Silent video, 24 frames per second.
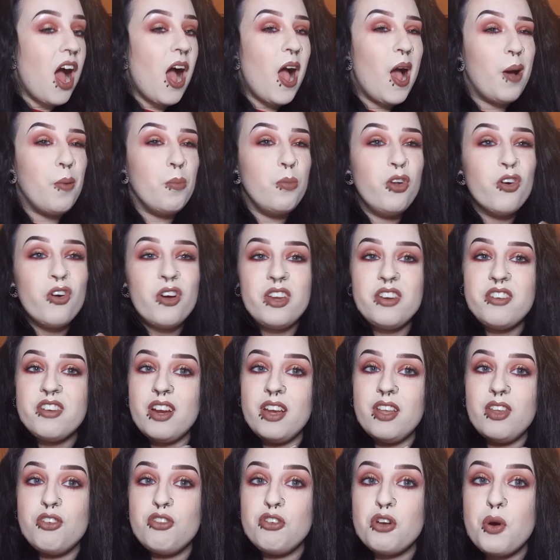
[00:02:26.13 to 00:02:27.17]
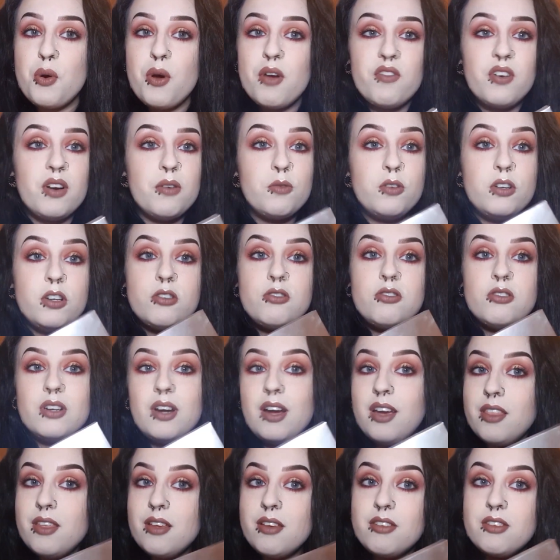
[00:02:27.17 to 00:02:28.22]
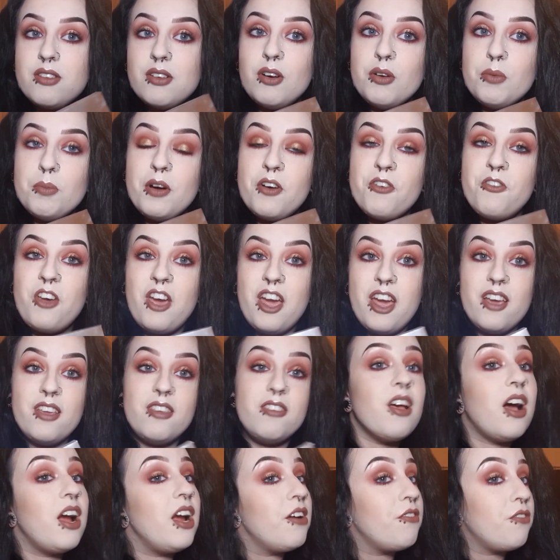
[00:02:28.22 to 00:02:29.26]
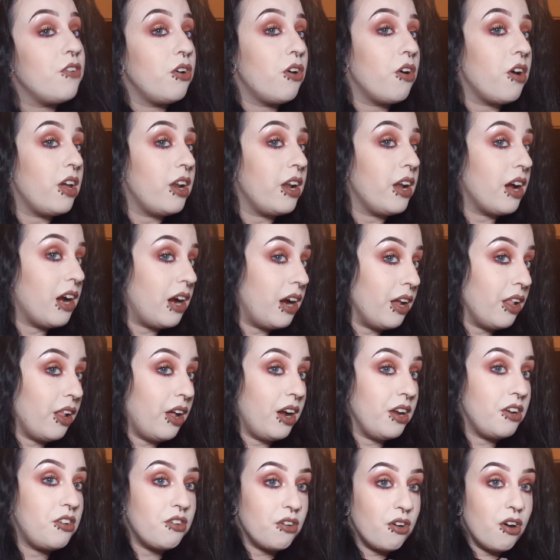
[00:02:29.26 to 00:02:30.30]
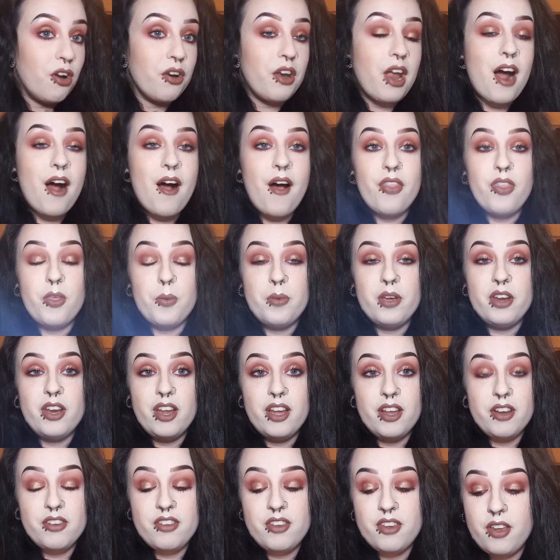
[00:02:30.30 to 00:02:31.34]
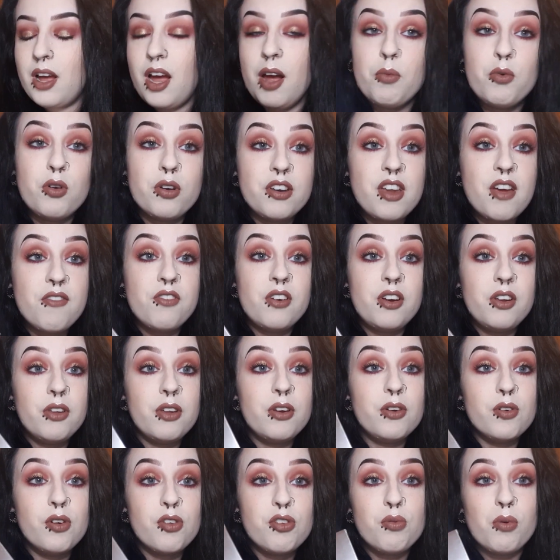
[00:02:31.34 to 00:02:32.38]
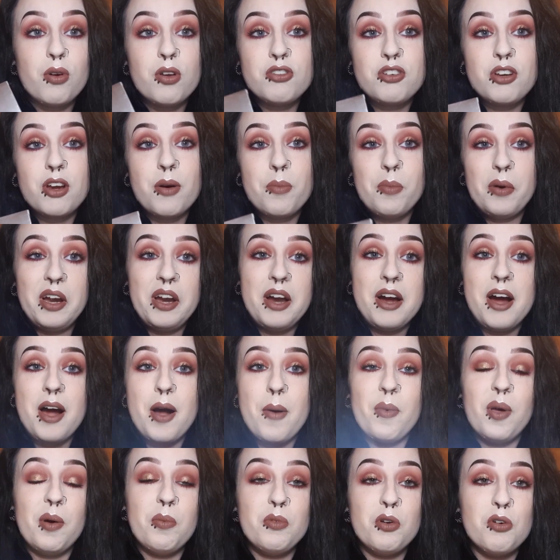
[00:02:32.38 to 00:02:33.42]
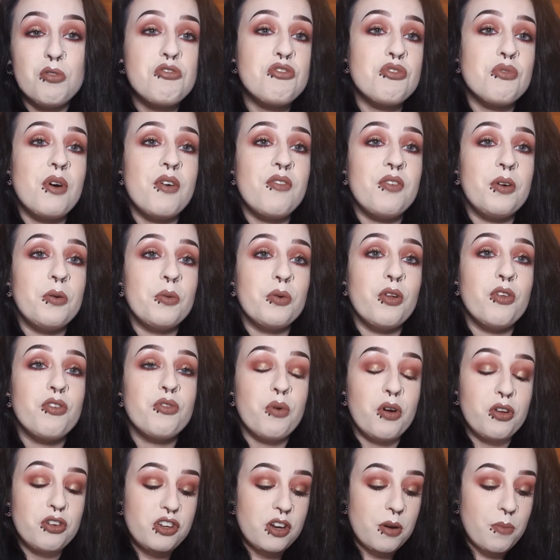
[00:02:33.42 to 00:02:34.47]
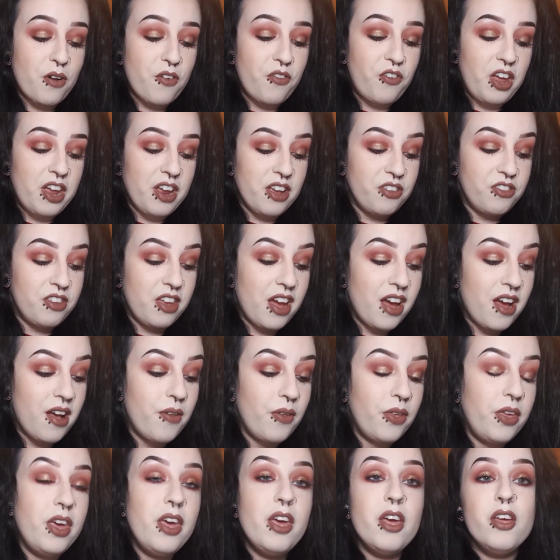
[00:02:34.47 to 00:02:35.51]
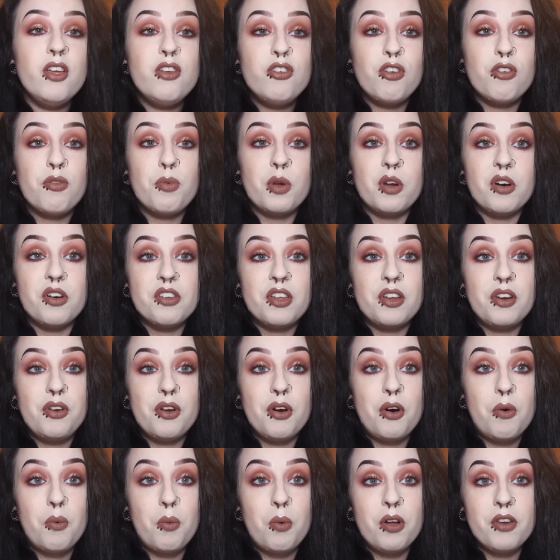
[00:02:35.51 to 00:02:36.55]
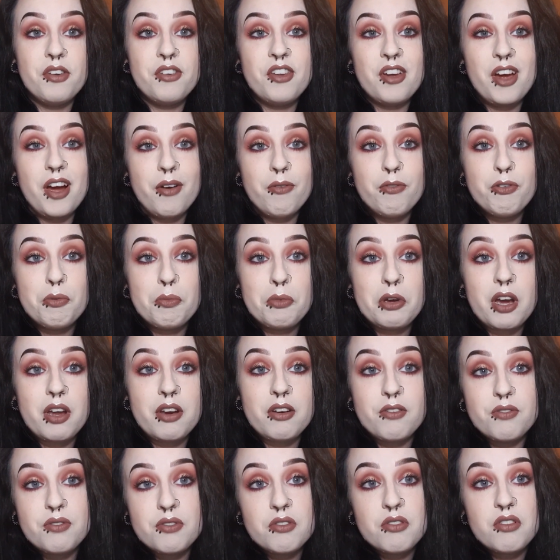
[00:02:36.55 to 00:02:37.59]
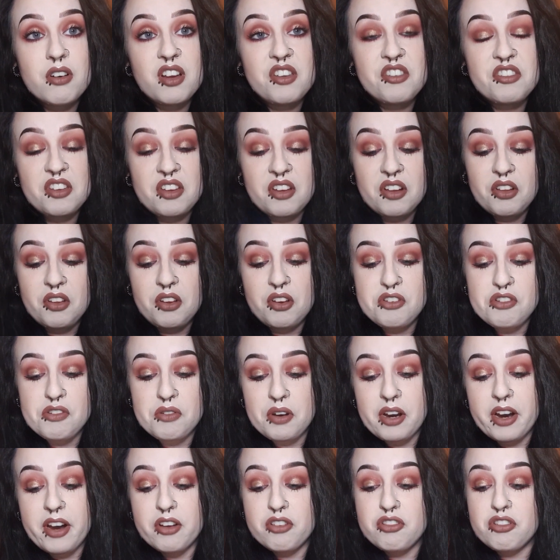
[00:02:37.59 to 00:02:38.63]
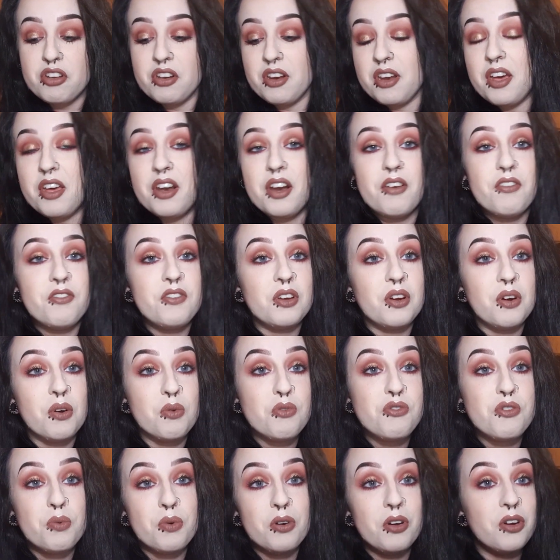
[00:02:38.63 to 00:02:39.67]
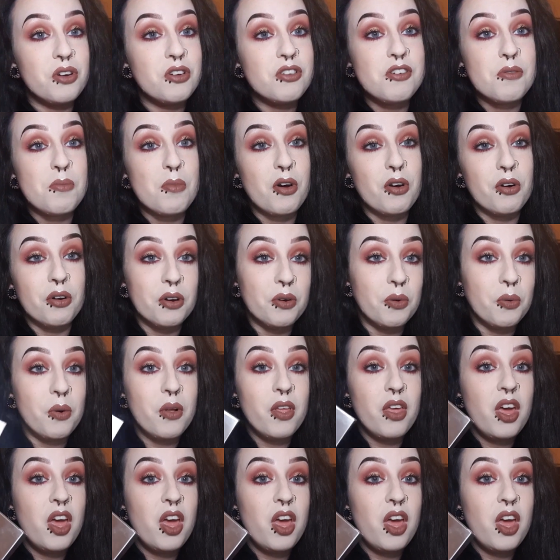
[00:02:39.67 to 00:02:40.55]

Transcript: I'm not entirely sure whether I'm going to try this on my face. I haven't got any highlighter on at the minute. I'm definitely going to swatch it on my arm. I'm not sure whether I'm going to swatch it on my face yet, just because I don't want to have some kind of crazy allergic reaction and have to go to work tomorrow